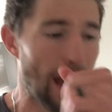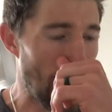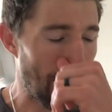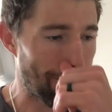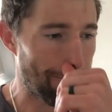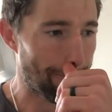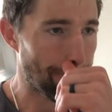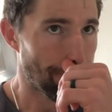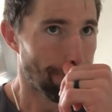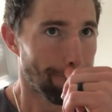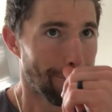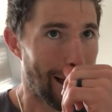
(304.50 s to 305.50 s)

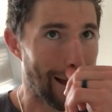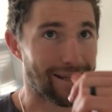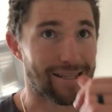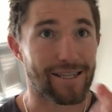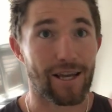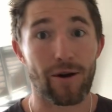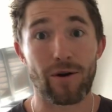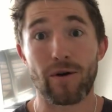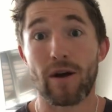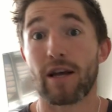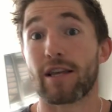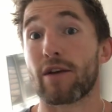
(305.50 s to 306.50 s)
So
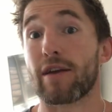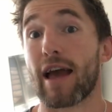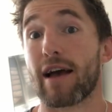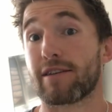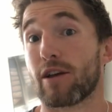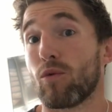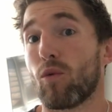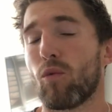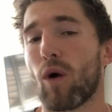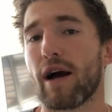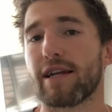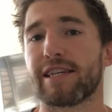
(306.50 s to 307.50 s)

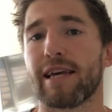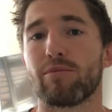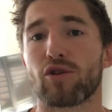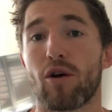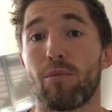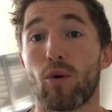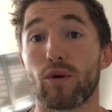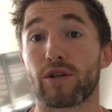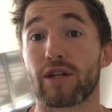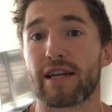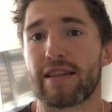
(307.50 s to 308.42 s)
why are teams so important?